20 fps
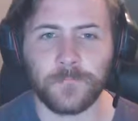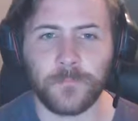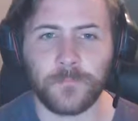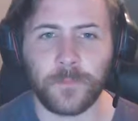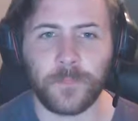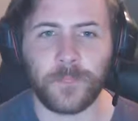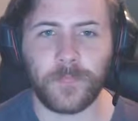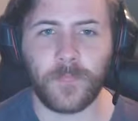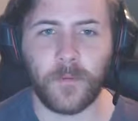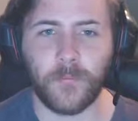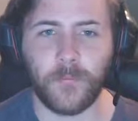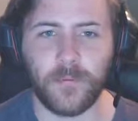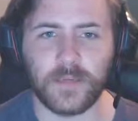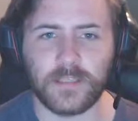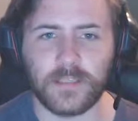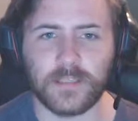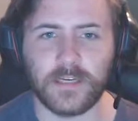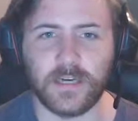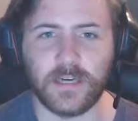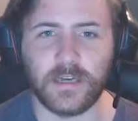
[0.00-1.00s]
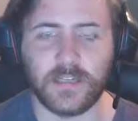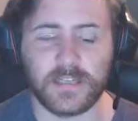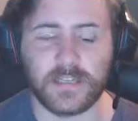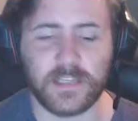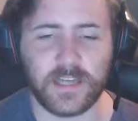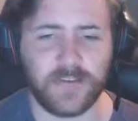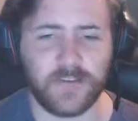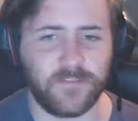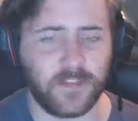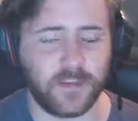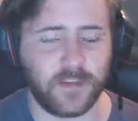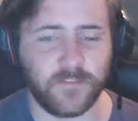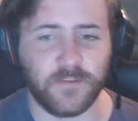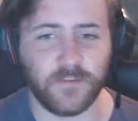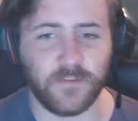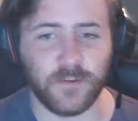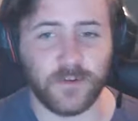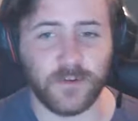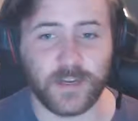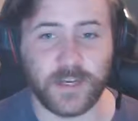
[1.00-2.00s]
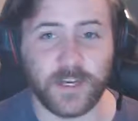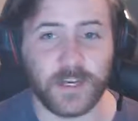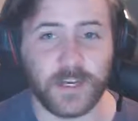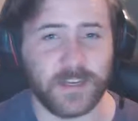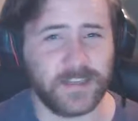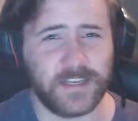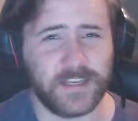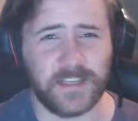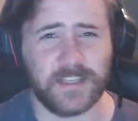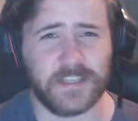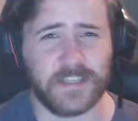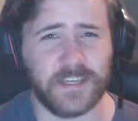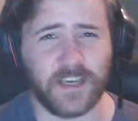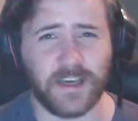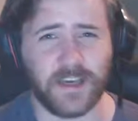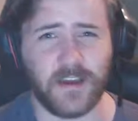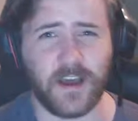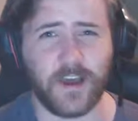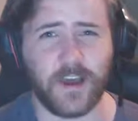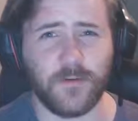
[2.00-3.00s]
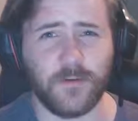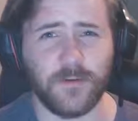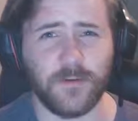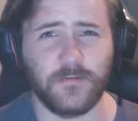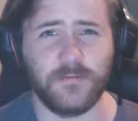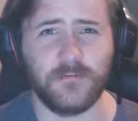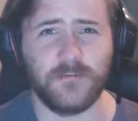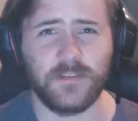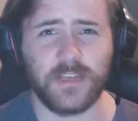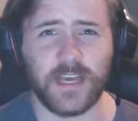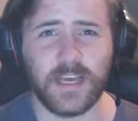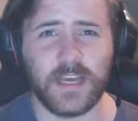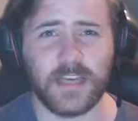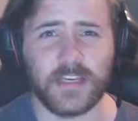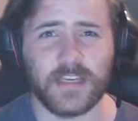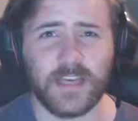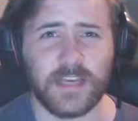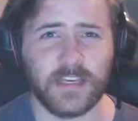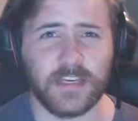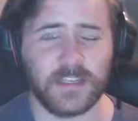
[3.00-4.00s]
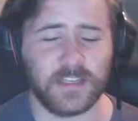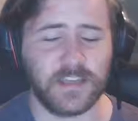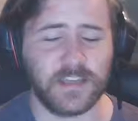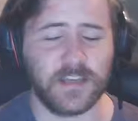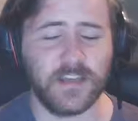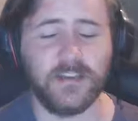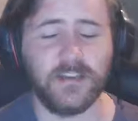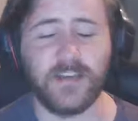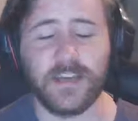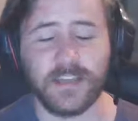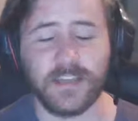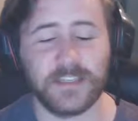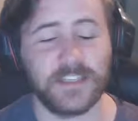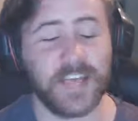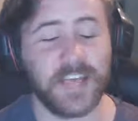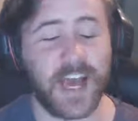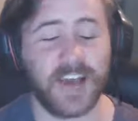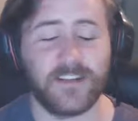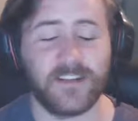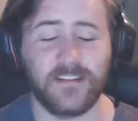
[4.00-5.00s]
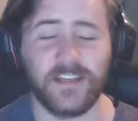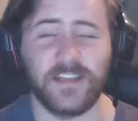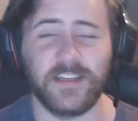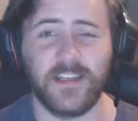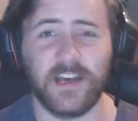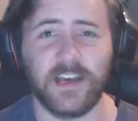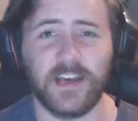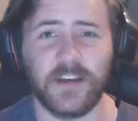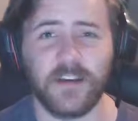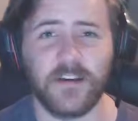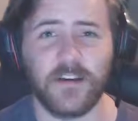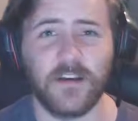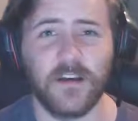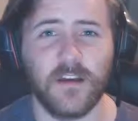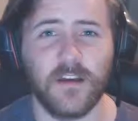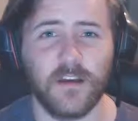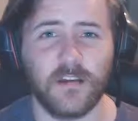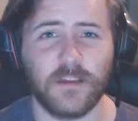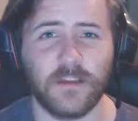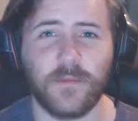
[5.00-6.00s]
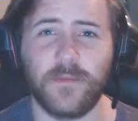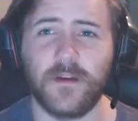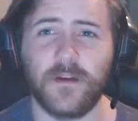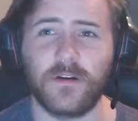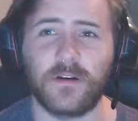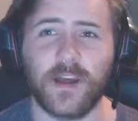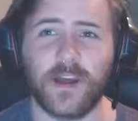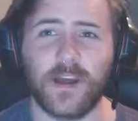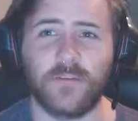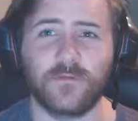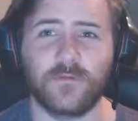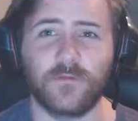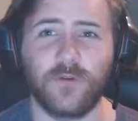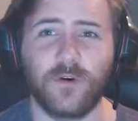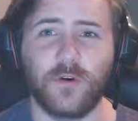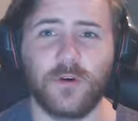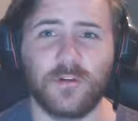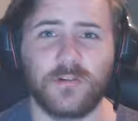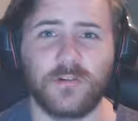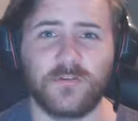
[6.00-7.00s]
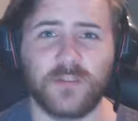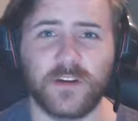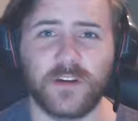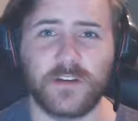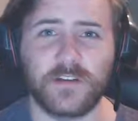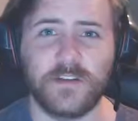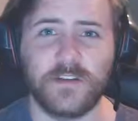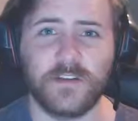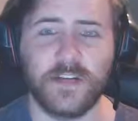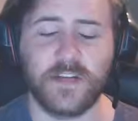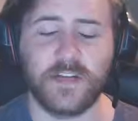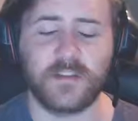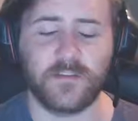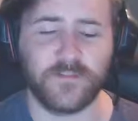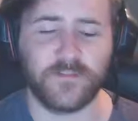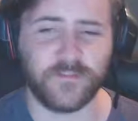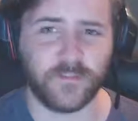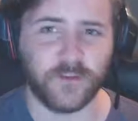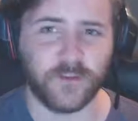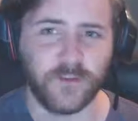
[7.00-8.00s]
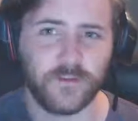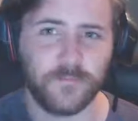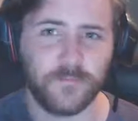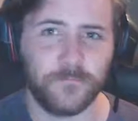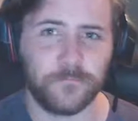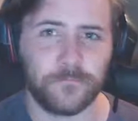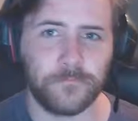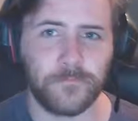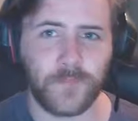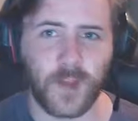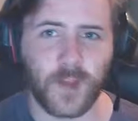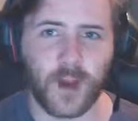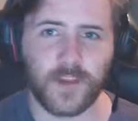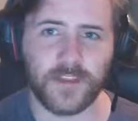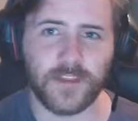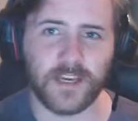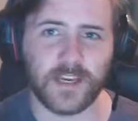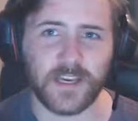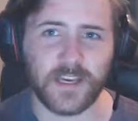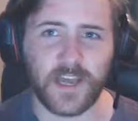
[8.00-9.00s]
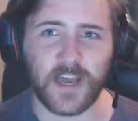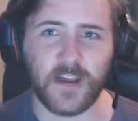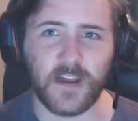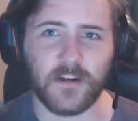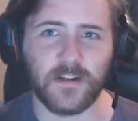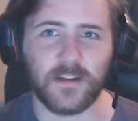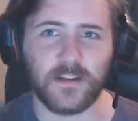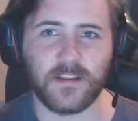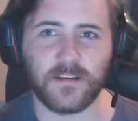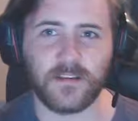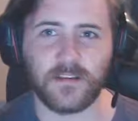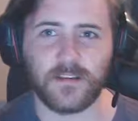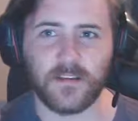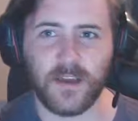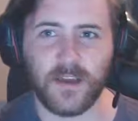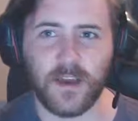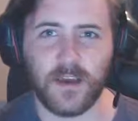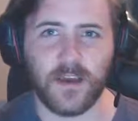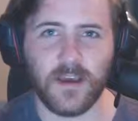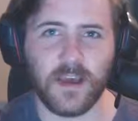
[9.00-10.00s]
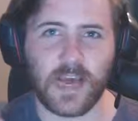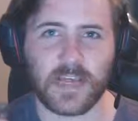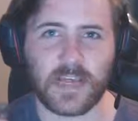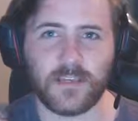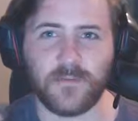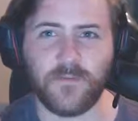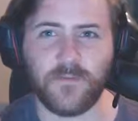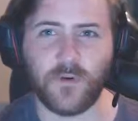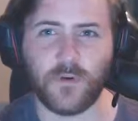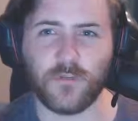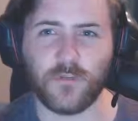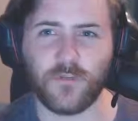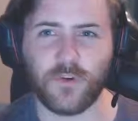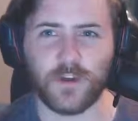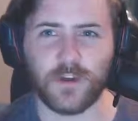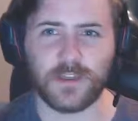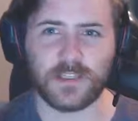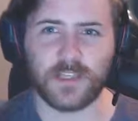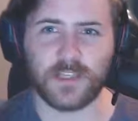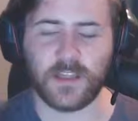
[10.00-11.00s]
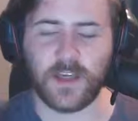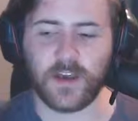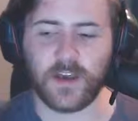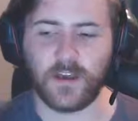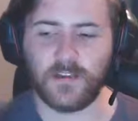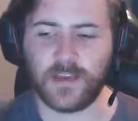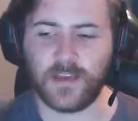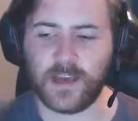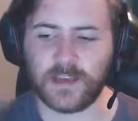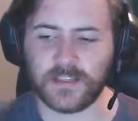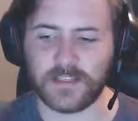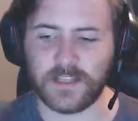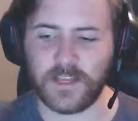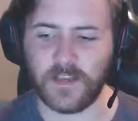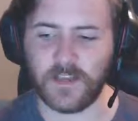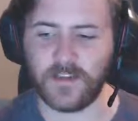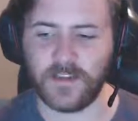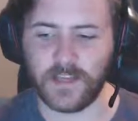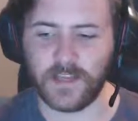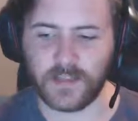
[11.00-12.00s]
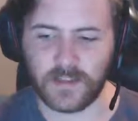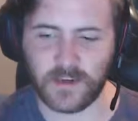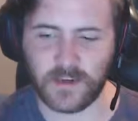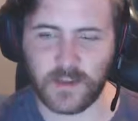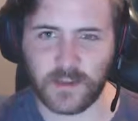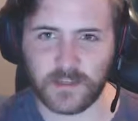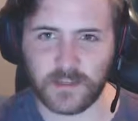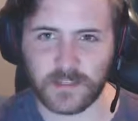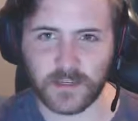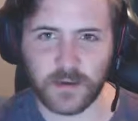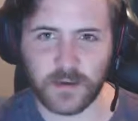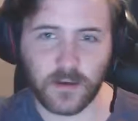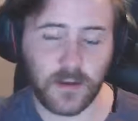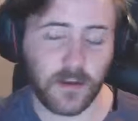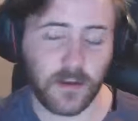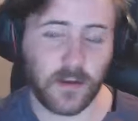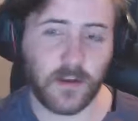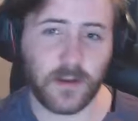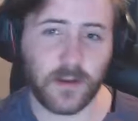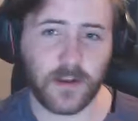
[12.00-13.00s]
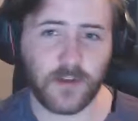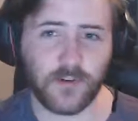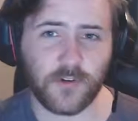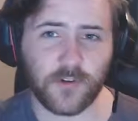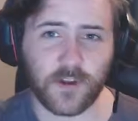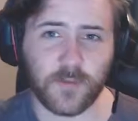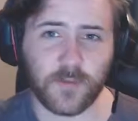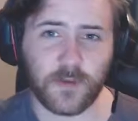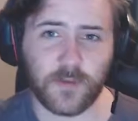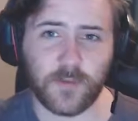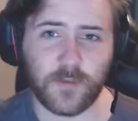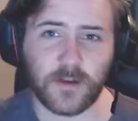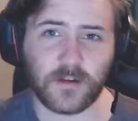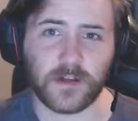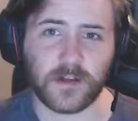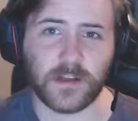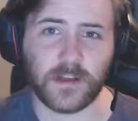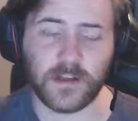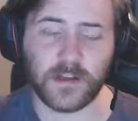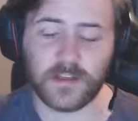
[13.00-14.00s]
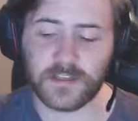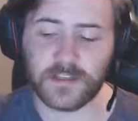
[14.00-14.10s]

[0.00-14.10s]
but it's definitely fruity, and as I said, I would say it tastes like exactly like the milk after bowl of Tricks. You get the fruit on the inhale and at the forefront, and then on the exhale you get the nice creamy milkiness.